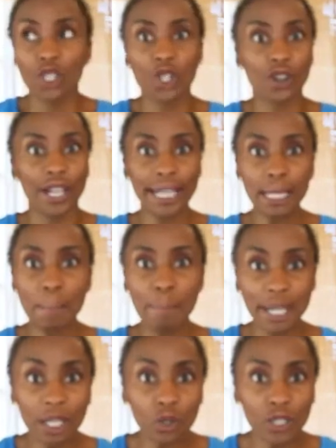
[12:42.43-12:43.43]
you're in a
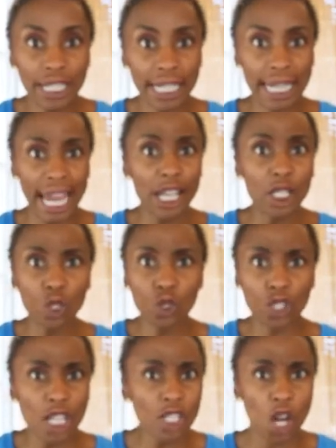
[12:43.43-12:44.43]
building and you
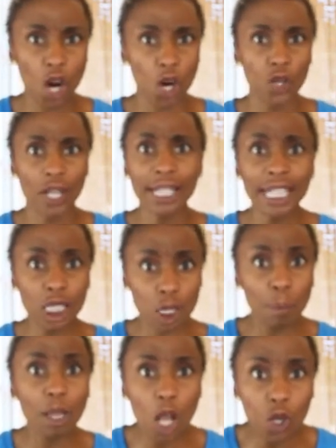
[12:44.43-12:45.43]
just heard an
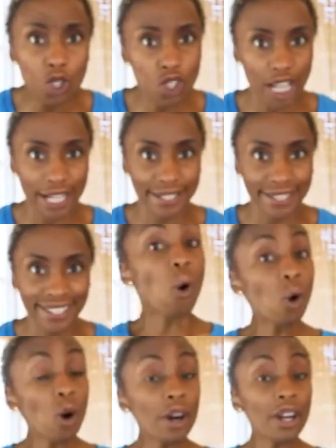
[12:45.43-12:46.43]
explosion,
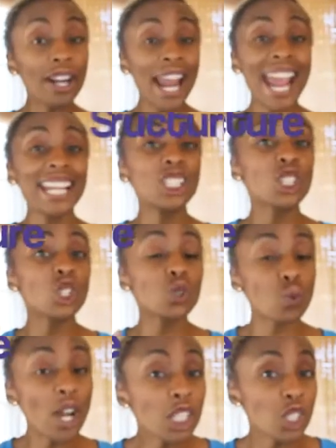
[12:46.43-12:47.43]
or a
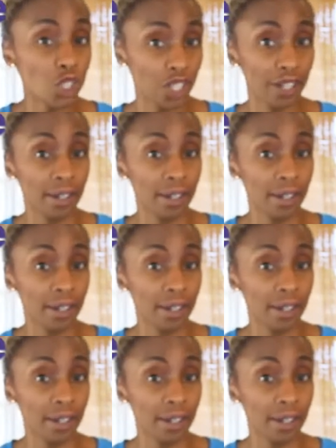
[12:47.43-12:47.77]
structure.